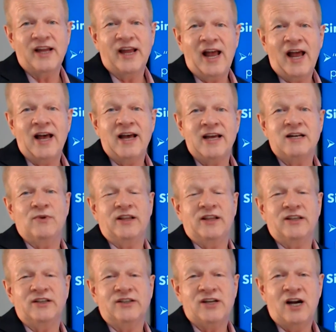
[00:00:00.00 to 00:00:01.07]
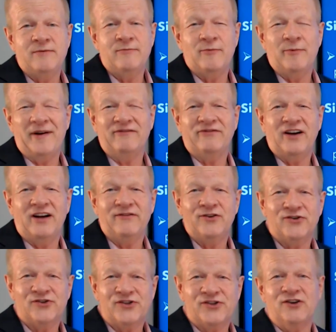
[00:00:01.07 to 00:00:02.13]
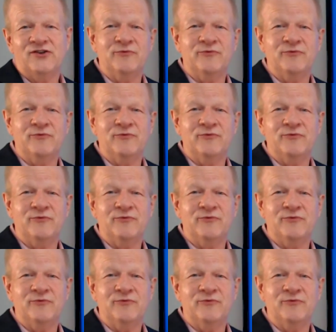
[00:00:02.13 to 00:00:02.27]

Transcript: They had, at the time, about 5 years ago,